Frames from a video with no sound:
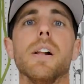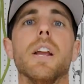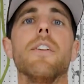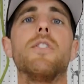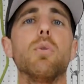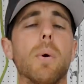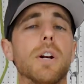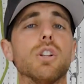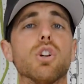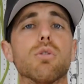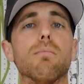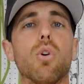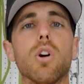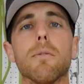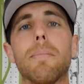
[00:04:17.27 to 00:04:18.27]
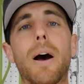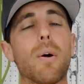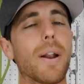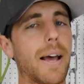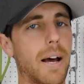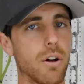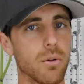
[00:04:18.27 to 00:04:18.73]
If you want to learn more
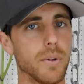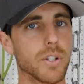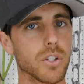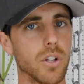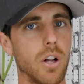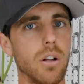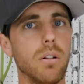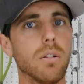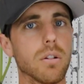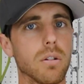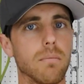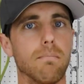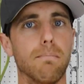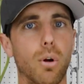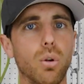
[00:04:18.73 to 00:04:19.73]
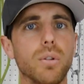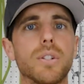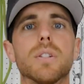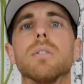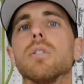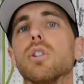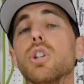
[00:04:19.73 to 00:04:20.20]
about how to install
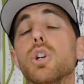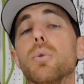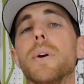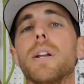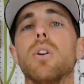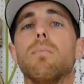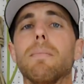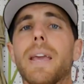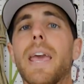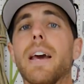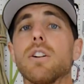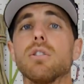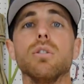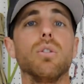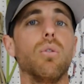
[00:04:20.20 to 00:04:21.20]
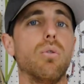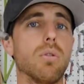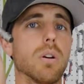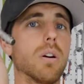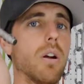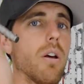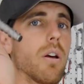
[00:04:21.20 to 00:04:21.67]
bolts, glue in, mechanical,
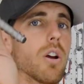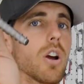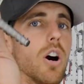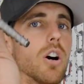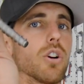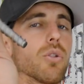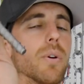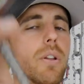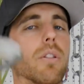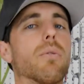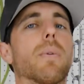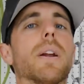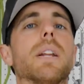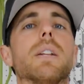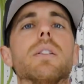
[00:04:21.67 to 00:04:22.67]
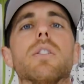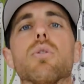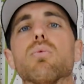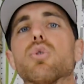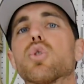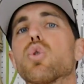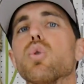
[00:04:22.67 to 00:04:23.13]
or concrete threaded
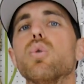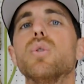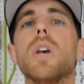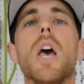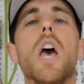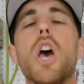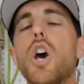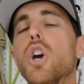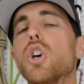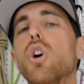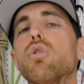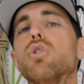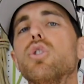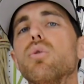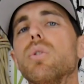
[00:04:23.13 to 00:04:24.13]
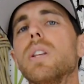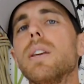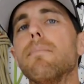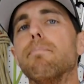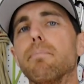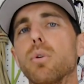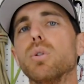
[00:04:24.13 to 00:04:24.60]
through screws, go to
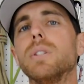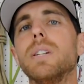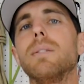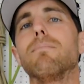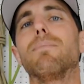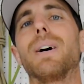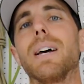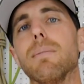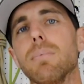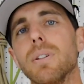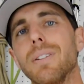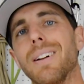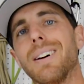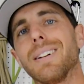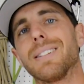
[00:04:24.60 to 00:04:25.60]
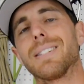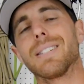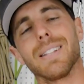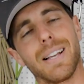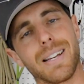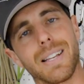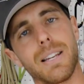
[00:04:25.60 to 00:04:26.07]
the Bolting Bible on
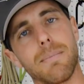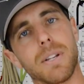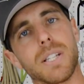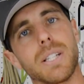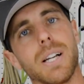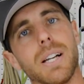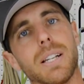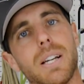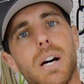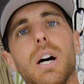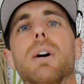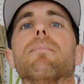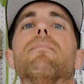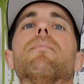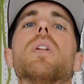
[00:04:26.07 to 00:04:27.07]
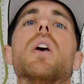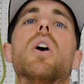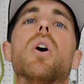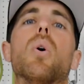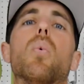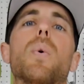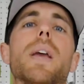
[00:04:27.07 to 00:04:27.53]
slack academics dot com.
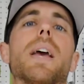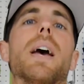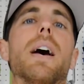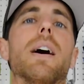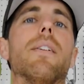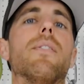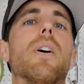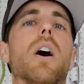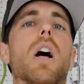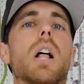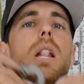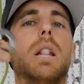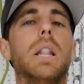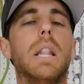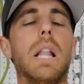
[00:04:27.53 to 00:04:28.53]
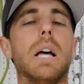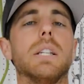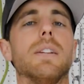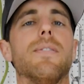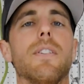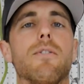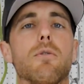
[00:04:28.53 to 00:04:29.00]
We have a
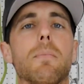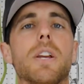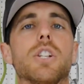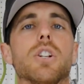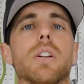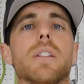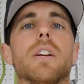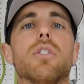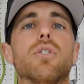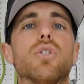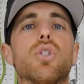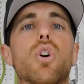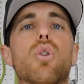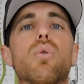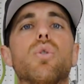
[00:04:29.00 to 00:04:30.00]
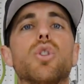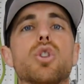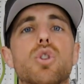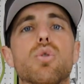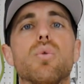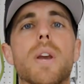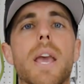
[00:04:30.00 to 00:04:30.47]
lot of information on there, so
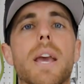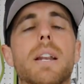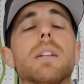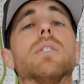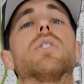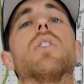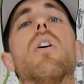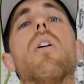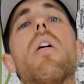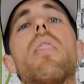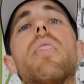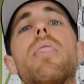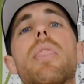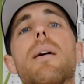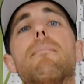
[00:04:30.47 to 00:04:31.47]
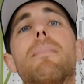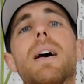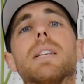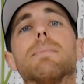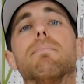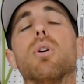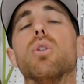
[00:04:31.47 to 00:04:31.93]
you can install the
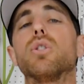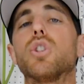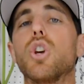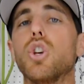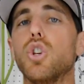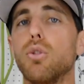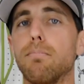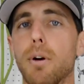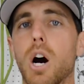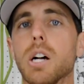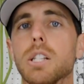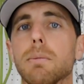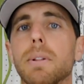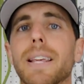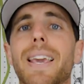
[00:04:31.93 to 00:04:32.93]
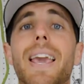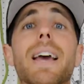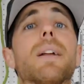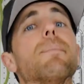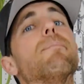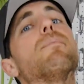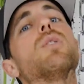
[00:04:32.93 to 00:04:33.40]
best bolts you possibly
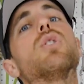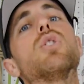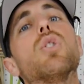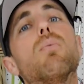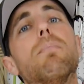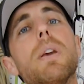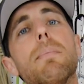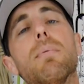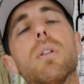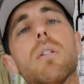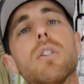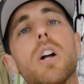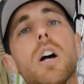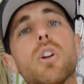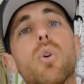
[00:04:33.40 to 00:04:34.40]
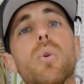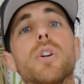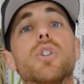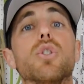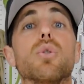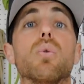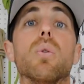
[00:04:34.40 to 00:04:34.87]
can, so people are not
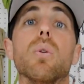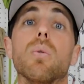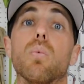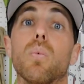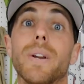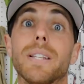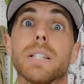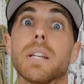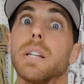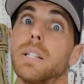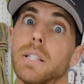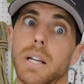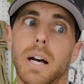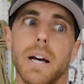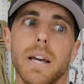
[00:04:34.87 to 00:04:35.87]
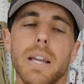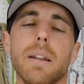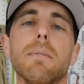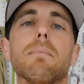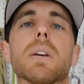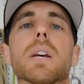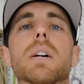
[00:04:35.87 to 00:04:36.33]
going to risk
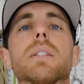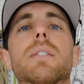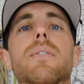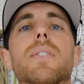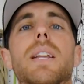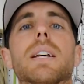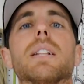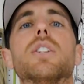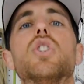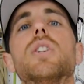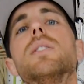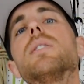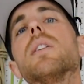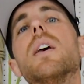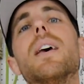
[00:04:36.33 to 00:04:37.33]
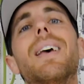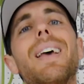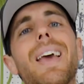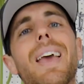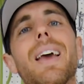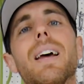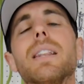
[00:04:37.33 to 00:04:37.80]
dying because of negligence,
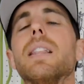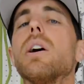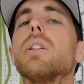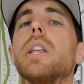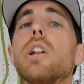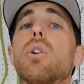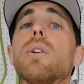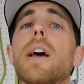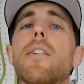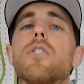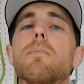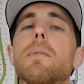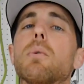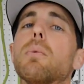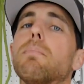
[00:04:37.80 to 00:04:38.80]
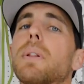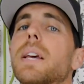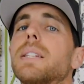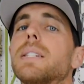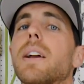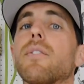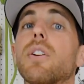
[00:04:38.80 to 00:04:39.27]
and they don't have to be
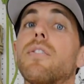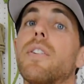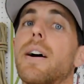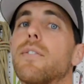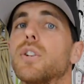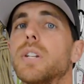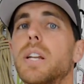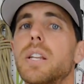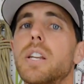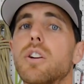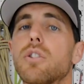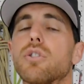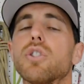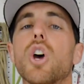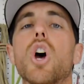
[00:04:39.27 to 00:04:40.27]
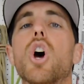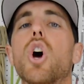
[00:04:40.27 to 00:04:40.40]
replaced every five or ten years,